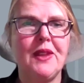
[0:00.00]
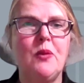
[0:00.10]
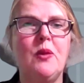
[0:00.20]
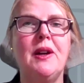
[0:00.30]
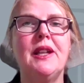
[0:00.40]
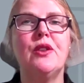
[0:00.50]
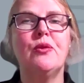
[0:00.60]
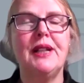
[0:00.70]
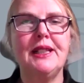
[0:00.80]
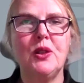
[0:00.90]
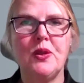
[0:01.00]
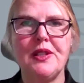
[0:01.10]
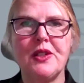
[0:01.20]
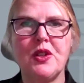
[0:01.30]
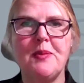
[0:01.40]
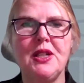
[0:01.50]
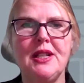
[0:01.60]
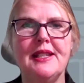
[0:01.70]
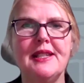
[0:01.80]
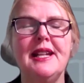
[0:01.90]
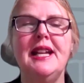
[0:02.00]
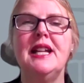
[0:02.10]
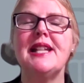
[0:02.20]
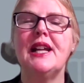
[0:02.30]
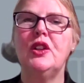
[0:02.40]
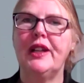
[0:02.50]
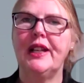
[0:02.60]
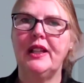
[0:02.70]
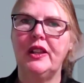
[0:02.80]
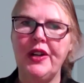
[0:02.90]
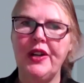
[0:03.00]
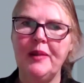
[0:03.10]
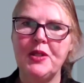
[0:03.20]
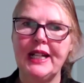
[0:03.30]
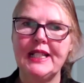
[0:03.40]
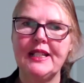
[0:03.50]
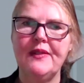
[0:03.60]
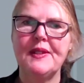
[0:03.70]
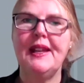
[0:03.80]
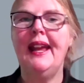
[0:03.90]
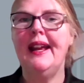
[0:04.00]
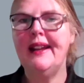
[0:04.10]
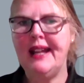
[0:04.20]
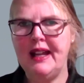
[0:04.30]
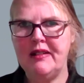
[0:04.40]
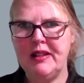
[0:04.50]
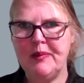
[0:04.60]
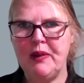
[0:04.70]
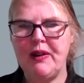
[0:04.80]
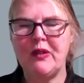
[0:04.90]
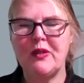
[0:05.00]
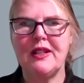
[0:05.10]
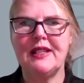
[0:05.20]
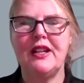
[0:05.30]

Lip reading: We want you to read the course descriptions, take a look at the learning objectives, and again, the prerequisites.